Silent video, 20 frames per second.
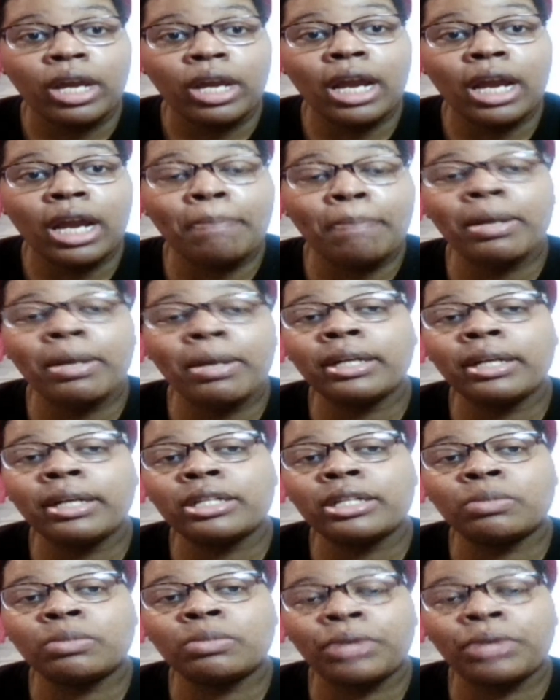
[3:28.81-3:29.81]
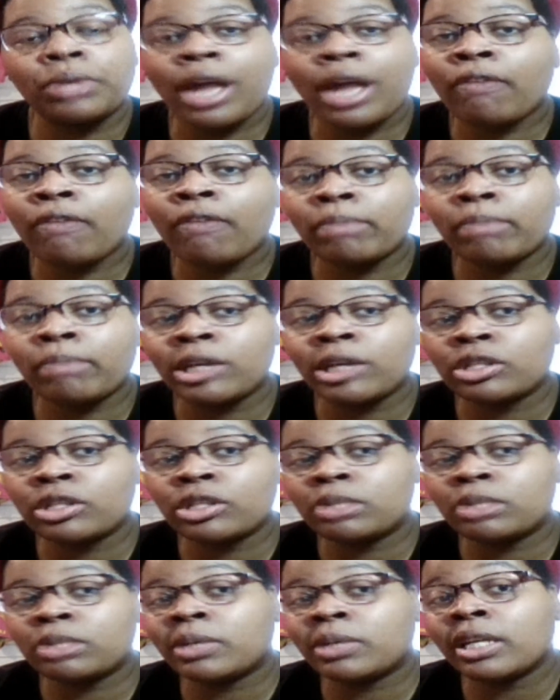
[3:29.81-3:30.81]
and abundance with
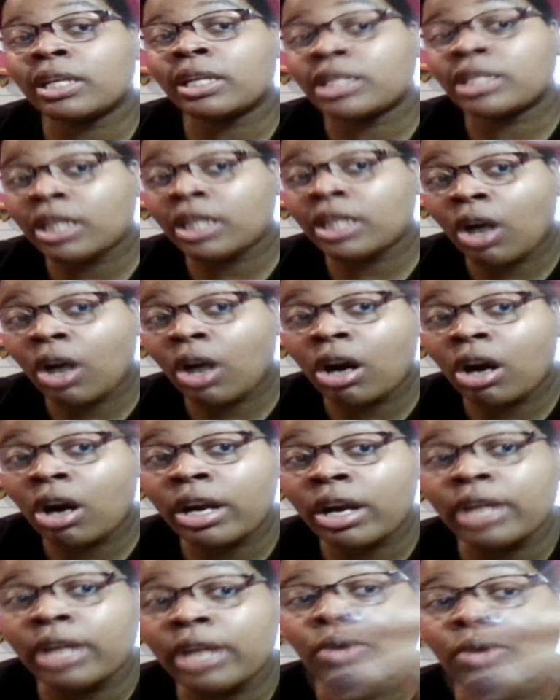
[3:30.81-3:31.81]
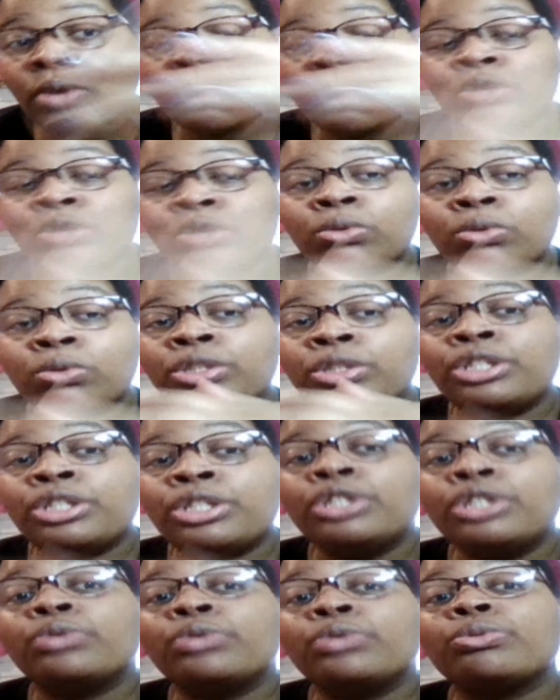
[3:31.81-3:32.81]
affirmations, because they are a good tool to
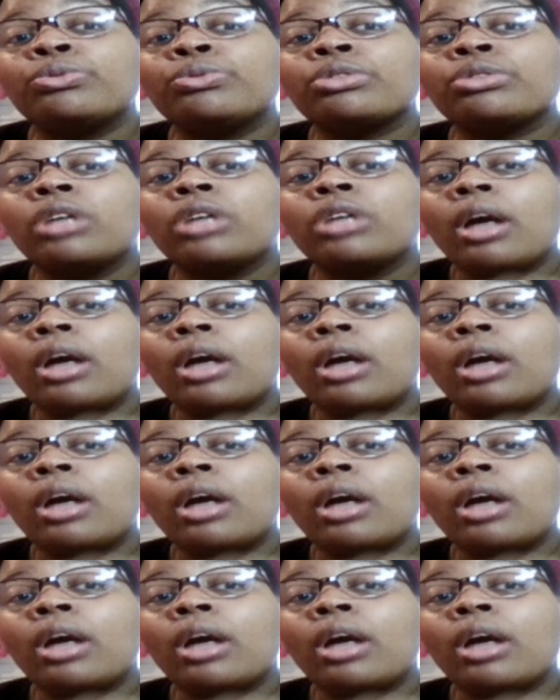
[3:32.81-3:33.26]
use,